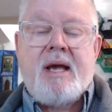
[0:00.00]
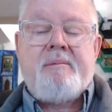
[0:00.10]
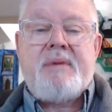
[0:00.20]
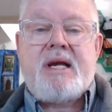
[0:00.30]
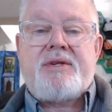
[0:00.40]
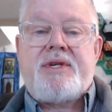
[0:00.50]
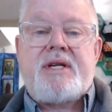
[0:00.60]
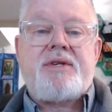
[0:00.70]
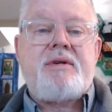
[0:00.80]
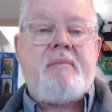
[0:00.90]
because it
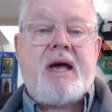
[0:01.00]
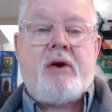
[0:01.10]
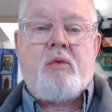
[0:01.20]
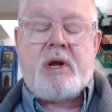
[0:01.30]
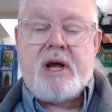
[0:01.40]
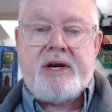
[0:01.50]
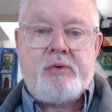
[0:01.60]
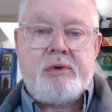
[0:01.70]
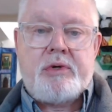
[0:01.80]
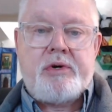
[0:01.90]
doesn't matter what kind of
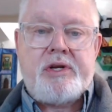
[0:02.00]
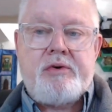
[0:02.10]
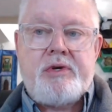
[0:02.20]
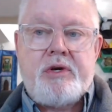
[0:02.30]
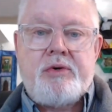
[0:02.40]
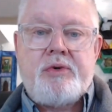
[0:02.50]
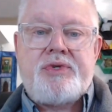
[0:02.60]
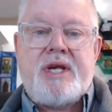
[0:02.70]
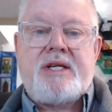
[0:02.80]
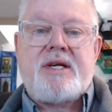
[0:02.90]
ruler you use.
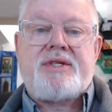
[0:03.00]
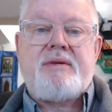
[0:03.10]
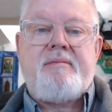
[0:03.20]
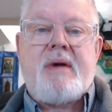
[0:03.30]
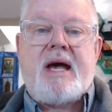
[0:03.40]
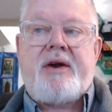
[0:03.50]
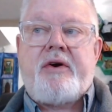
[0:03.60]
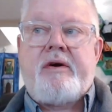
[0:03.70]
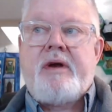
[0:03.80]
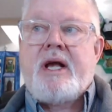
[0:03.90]
It doesn't
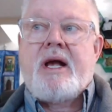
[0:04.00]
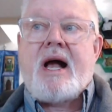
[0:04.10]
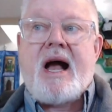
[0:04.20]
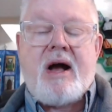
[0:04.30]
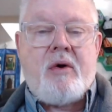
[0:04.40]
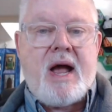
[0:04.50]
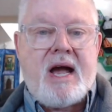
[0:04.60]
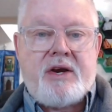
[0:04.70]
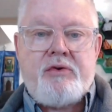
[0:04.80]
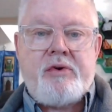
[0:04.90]
matter how
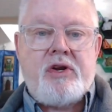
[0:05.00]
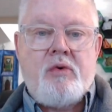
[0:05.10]
accurate you